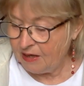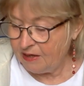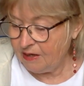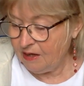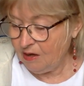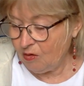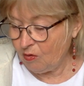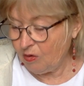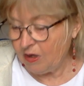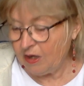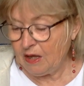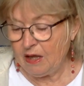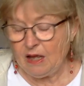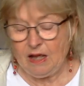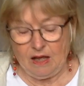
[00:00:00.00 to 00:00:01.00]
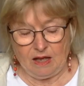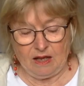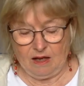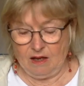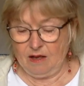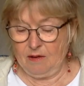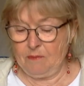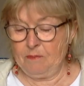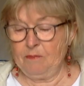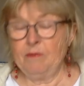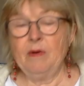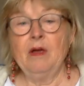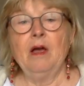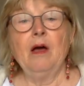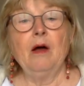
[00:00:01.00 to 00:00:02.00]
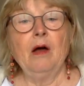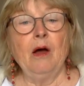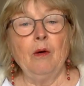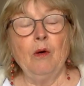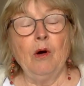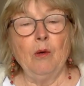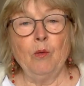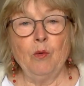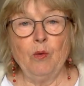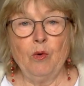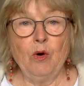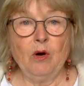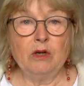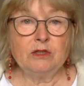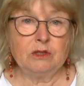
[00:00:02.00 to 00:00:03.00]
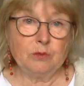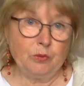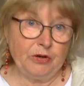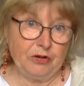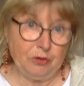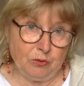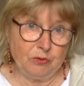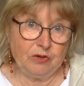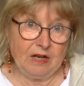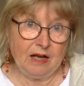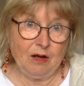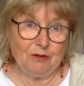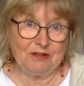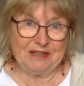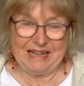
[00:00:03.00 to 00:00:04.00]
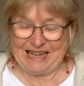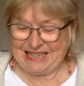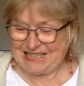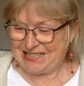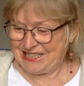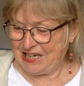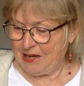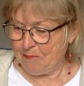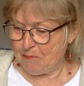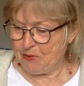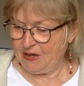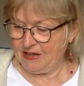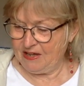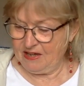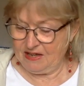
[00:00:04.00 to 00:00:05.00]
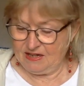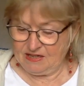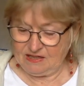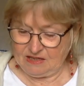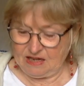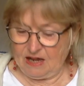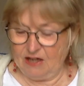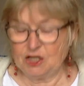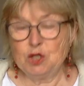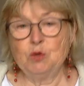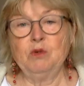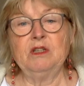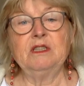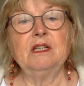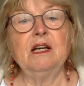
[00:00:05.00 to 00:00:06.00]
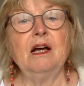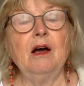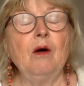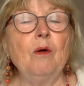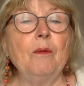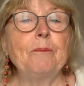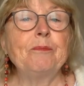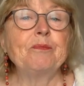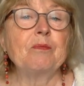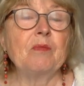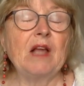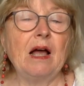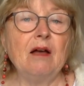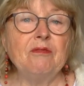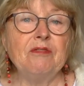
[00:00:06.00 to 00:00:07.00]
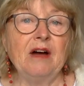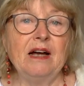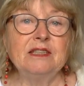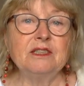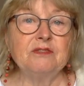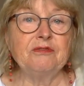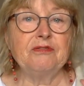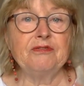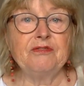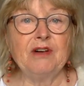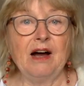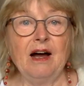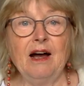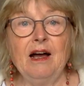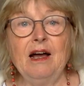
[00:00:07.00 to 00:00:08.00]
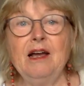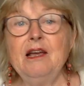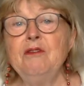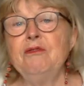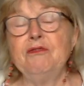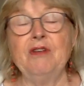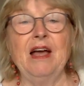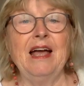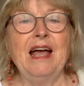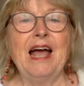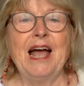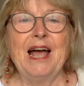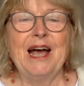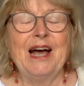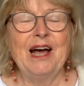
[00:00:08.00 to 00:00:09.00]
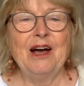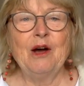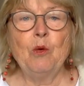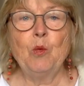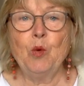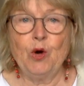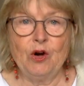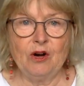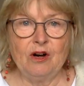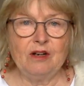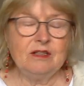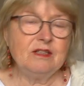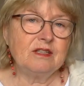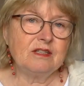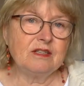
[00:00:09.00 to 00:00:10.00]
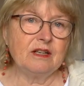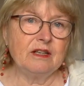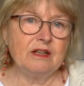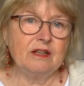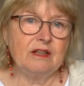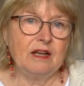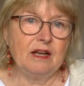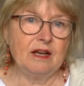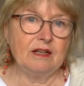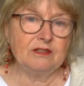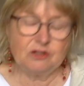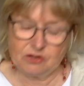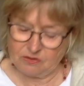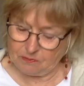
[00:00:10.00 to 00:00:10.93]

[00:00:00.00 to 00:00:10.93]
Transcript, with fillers: Now, um, what we do now, the next step is, I do it now, I find five uh, words that